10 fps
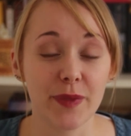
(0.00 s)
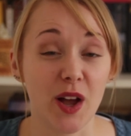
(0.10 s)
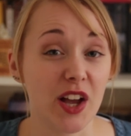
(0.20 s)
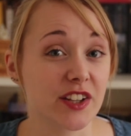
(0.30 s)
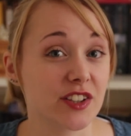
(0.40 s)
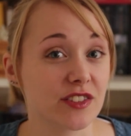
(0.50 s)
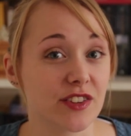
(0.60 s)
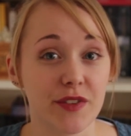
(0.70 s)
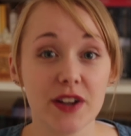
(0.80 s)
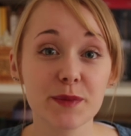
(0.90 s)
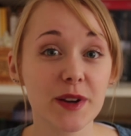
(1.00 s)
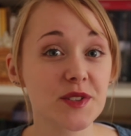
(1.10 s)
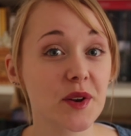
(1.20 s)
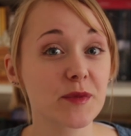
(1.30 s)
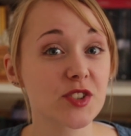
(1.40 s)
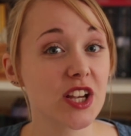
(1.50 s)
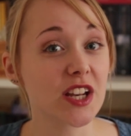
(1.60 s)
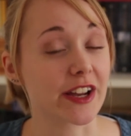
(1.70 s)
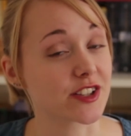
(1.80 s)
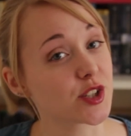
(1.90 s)
I can thread my sewing
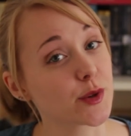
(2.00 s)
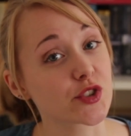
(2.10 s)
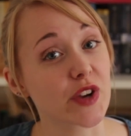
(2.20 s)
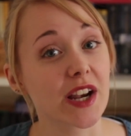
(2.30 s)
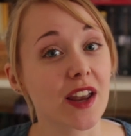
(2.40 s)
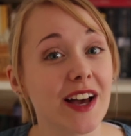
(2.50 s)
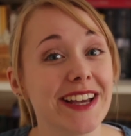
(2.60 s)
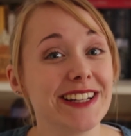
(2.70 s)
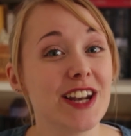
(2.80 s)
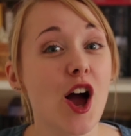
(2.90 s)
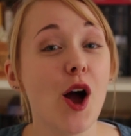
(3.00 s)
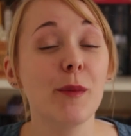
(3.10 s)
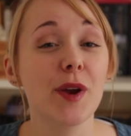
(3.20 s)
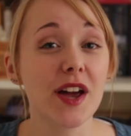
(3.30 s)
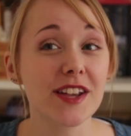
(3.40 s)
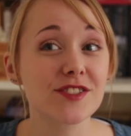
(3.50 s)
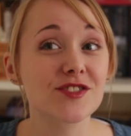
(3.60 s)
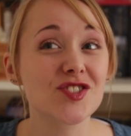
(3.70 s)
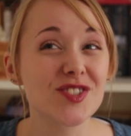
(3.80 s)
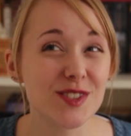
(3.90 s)
machine, I can sew a straight line, but I
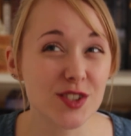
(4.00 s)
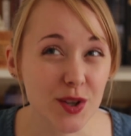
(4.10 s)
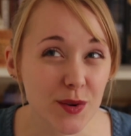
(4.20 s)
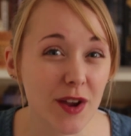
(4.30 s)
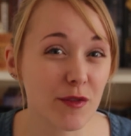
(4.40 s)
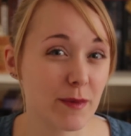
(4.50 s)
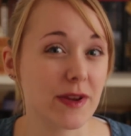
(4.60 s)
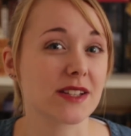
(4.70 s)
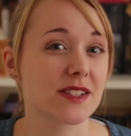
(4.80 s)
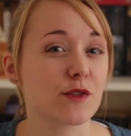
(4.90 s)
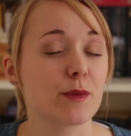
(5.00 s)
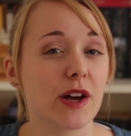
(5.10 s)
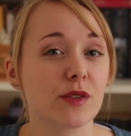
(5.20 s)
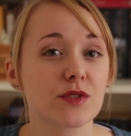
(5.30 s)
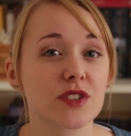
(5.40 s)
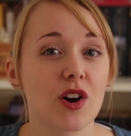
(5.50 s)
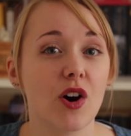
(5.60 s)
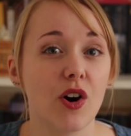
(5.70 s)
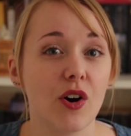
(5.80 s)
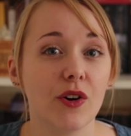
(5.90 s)
don't have a massive amount
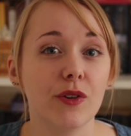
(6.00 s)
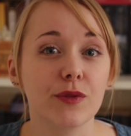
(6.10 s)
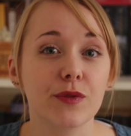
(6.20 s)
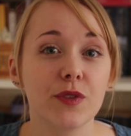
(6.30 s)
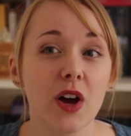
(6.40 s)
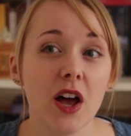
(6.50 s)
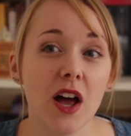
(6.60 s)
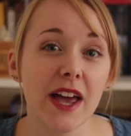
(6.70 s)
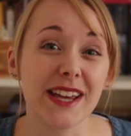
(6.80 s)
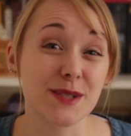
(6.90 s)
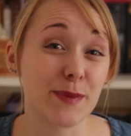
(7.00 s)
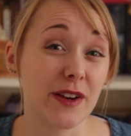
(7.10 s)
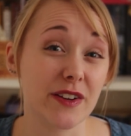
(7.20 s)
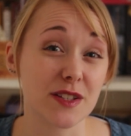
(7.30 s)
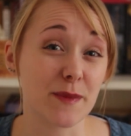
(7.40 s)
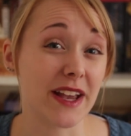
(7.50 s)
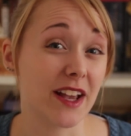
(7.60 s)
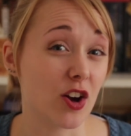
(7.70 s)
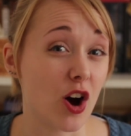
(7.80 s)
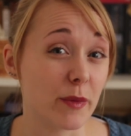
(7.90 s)
of experience
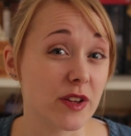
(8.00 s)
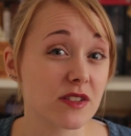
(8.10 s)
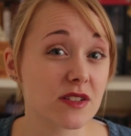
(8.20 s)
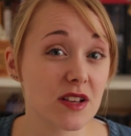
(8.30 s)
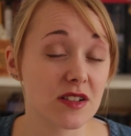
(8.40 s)
making garments.